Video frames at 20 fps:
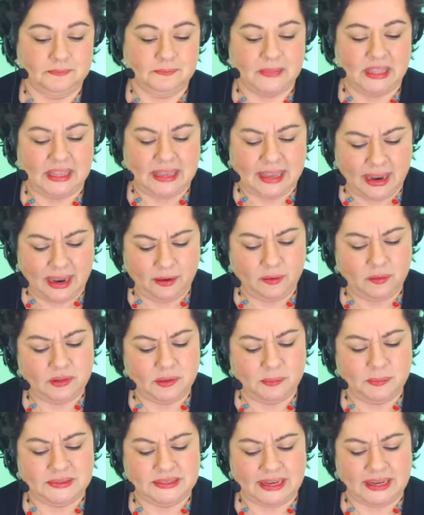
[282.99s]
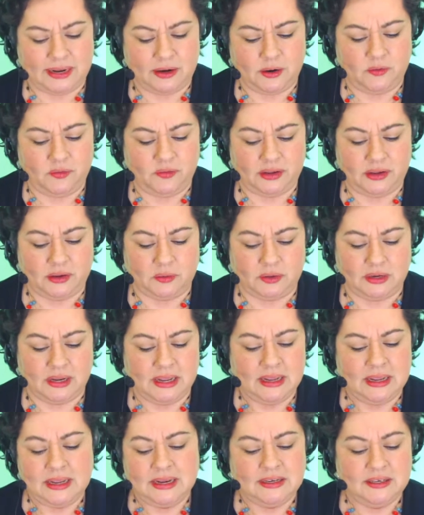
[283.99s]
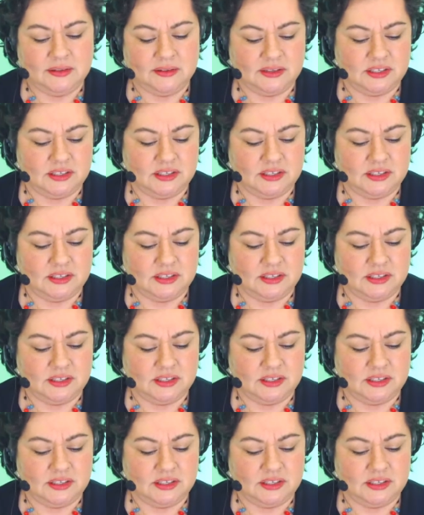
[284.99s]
He harrowed the potato field till the